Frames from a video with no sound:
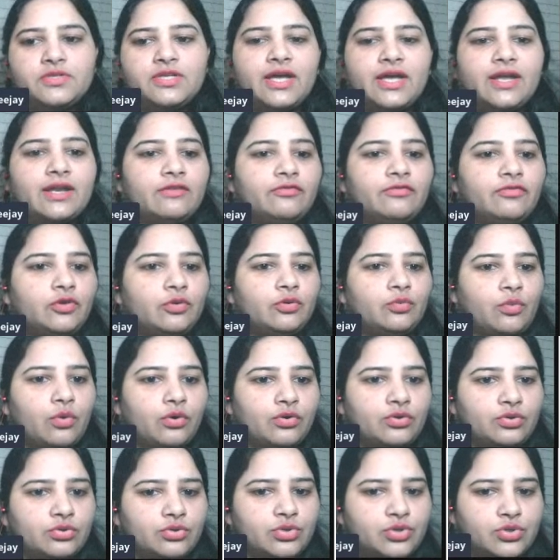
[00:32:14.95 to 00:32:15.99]
and if you
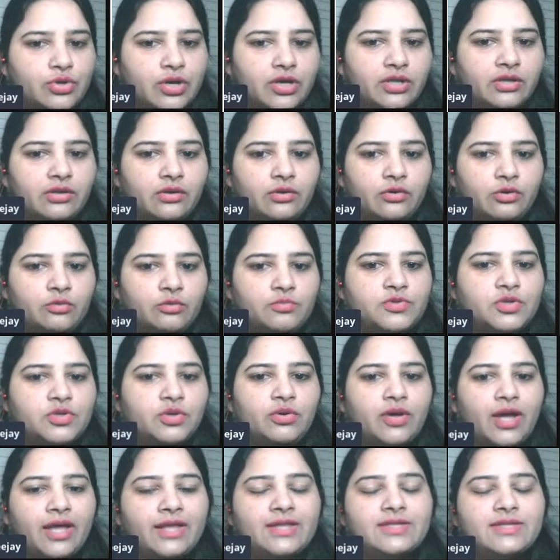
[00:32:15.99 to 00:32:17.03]
want to join the groups, you
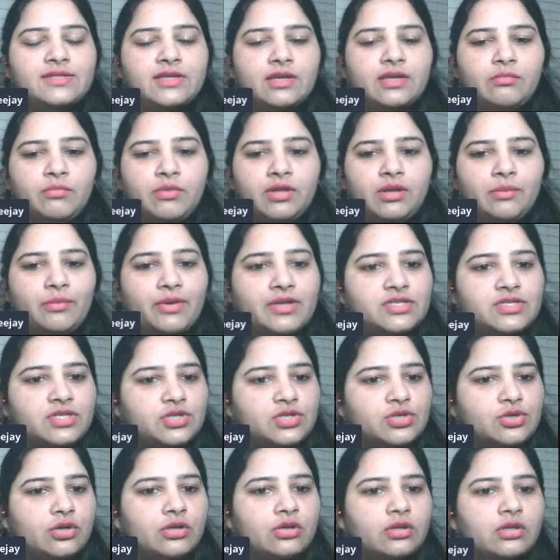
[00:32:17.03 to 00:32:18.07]
can send me the
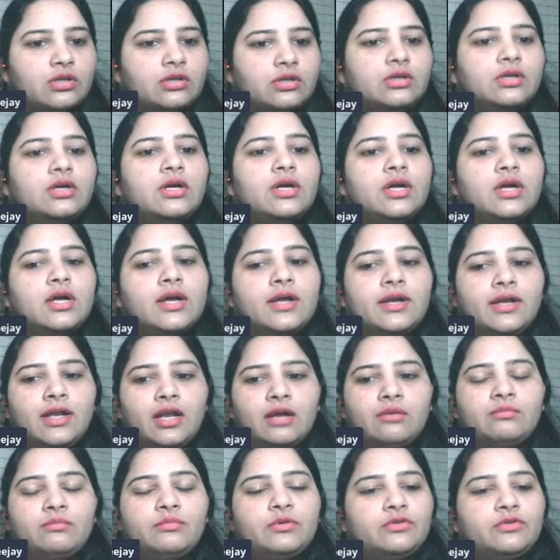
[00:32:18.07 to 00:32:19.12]
message on the
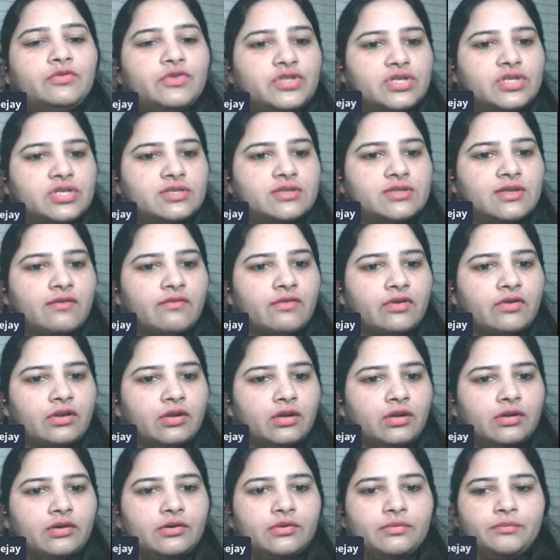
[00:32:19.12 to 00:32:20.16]
number which is given
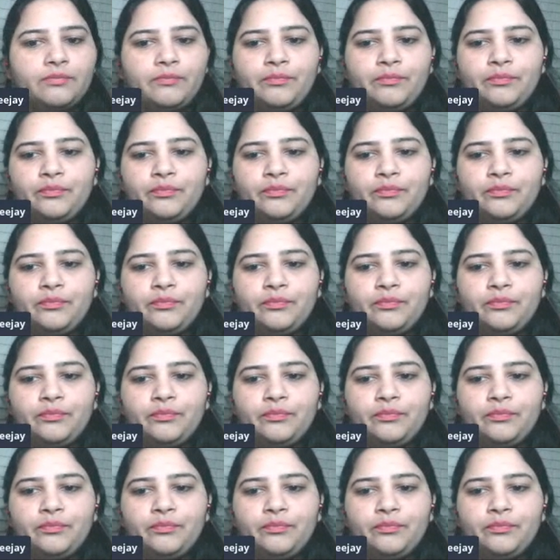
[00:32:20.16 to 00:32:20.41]
here.